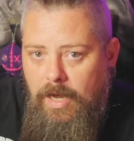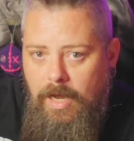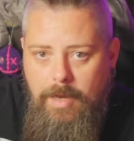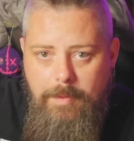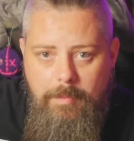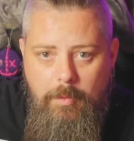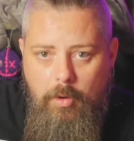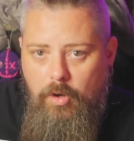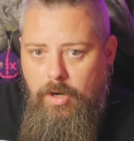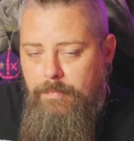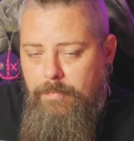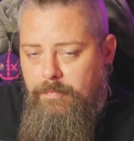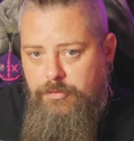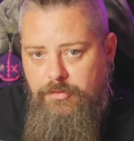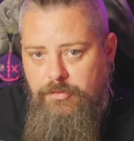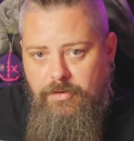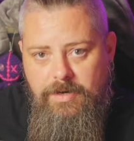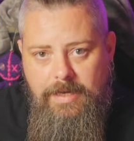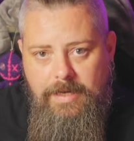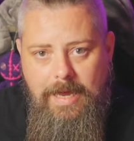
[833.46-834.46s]
I'm all up for
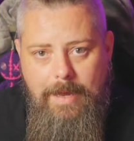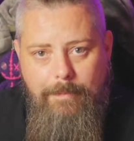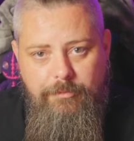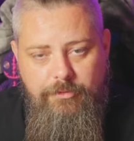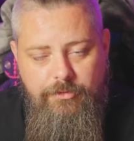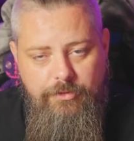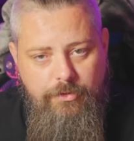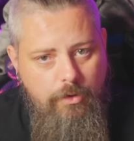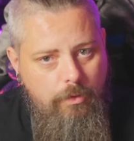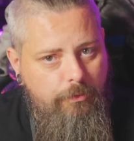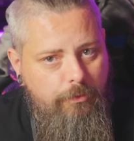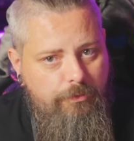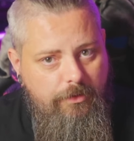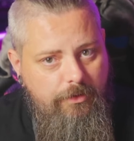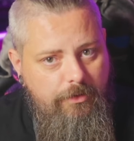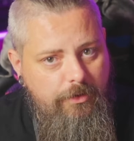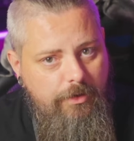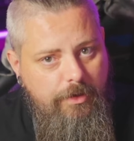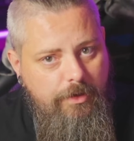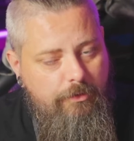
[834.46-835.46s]
trying to capture a ghost
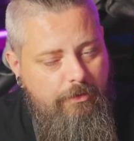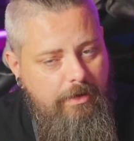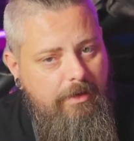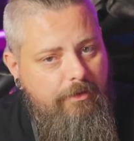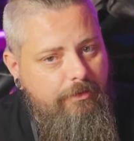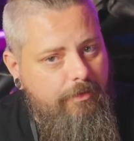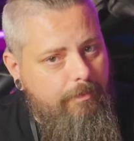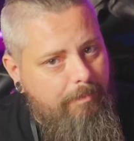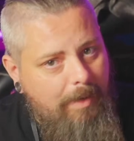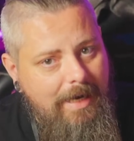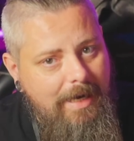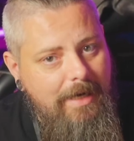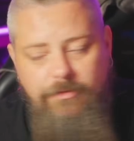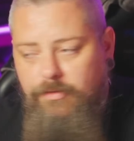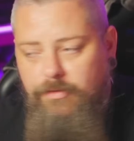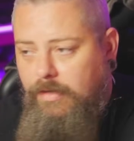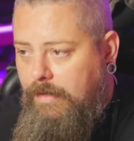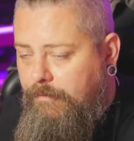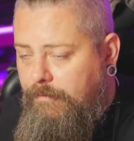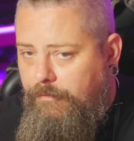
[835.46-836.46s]
and hearing creaks and
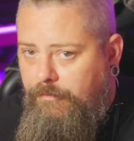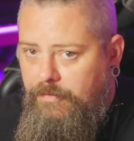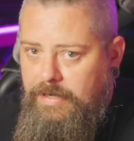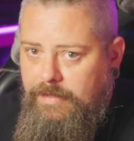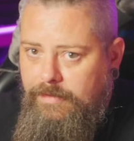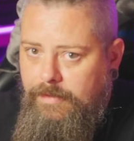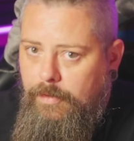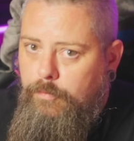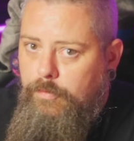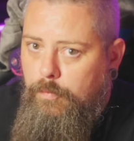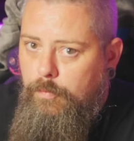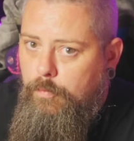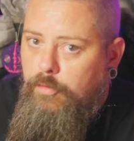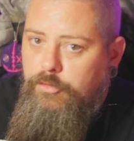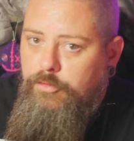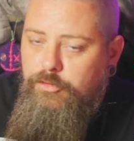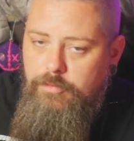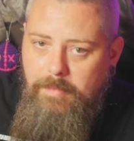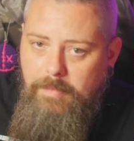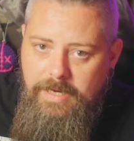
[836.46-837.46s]
bangs and getting freaked out and
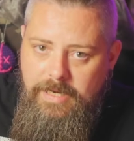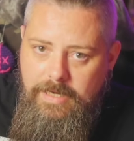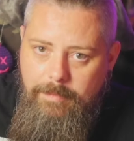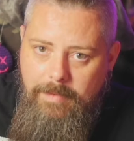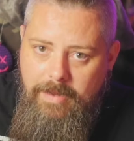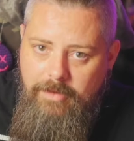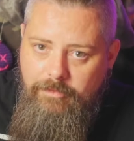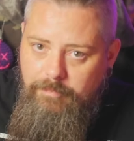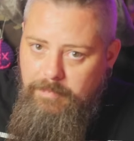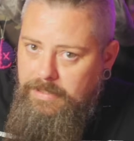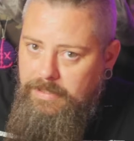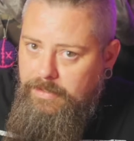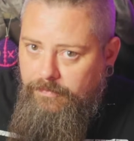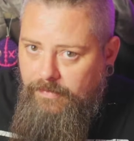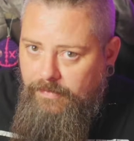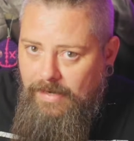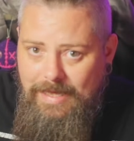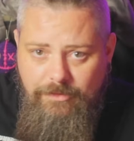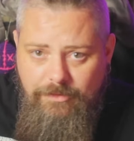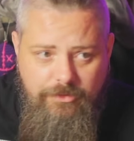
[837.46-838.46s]
watching my EMF meter
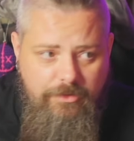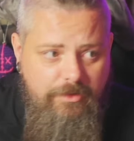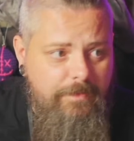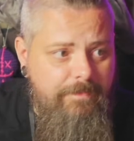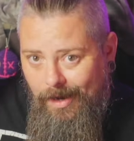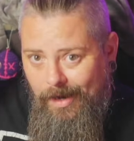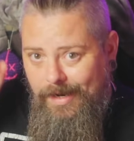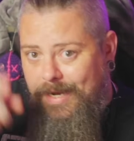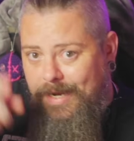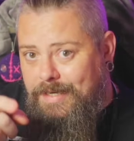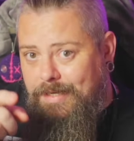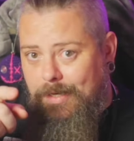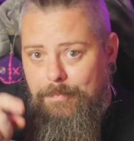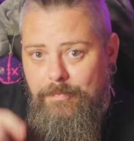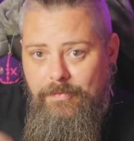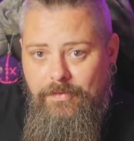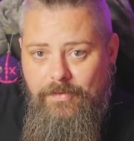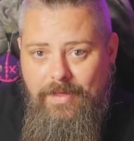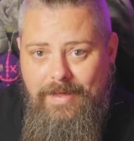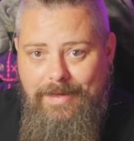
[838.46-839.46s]
flash. I ain't
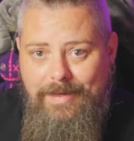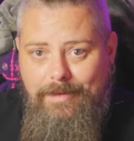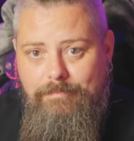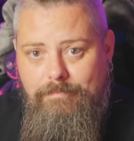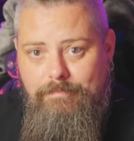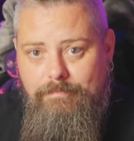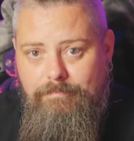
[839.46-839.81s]
up for that.